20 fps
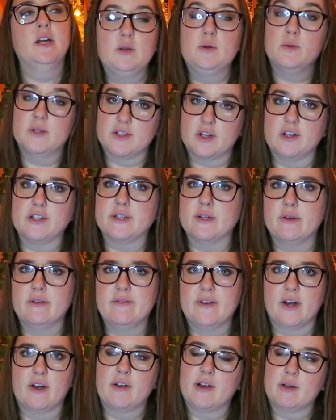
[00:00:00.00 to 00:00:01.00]
who was also a
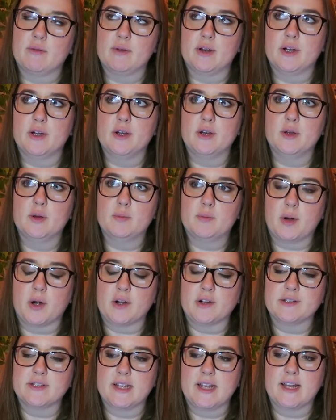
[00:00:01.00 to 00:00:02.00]
very real
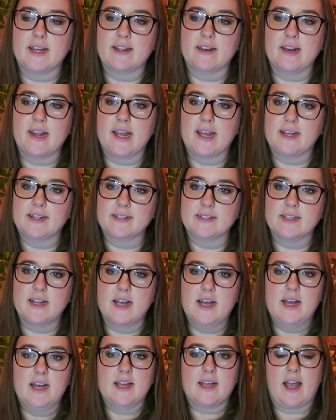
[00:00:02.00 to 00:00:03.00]
person and
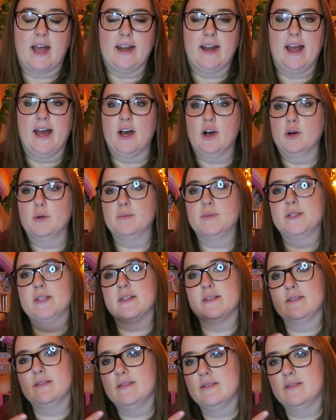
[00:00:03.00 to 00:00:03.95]
kind of helped